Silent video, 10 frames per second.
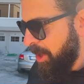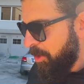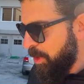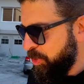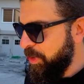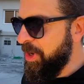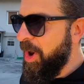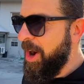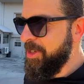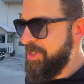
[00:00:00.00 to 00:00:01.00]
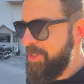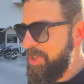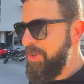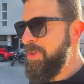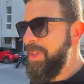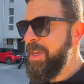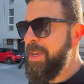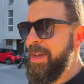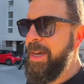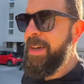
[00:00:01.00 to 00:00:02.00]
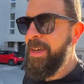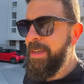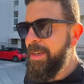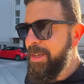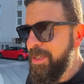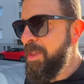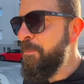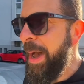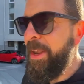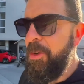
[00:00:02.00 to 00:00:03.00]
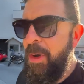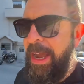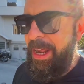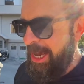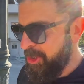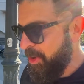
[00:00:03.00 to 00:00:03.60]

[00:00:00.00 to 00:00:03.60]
with regards to the Biden White House,